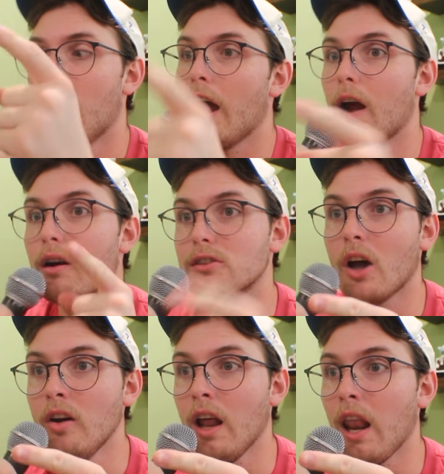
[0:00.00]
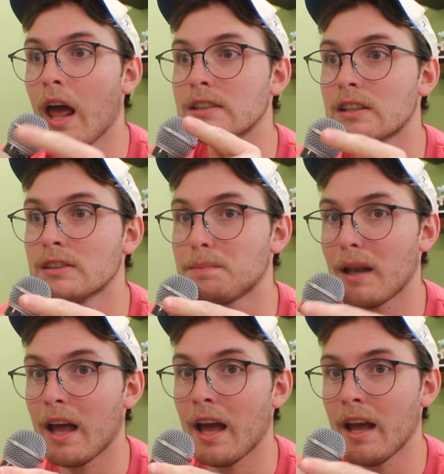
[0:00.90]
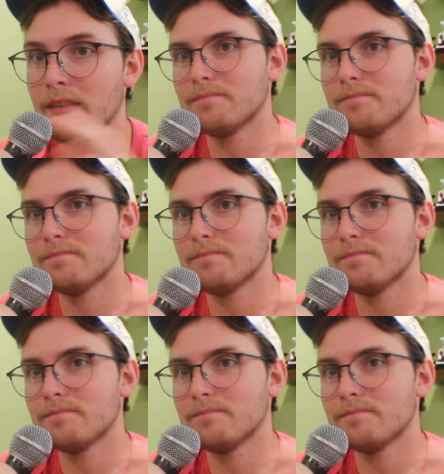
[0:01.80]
Arizona license plate.